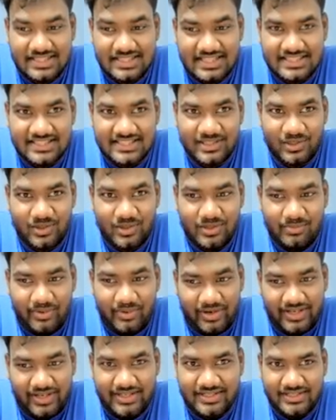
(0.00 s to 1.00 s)
That's the whole
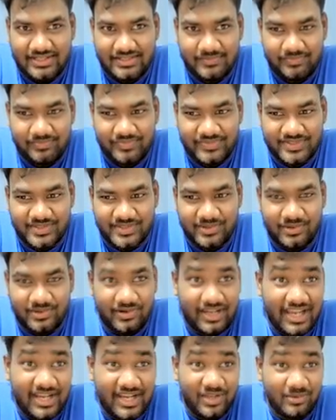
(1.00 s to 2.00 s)
point.
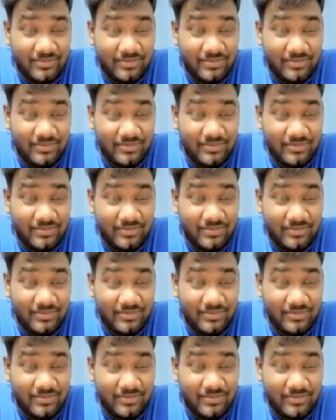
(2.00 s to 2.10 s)
So can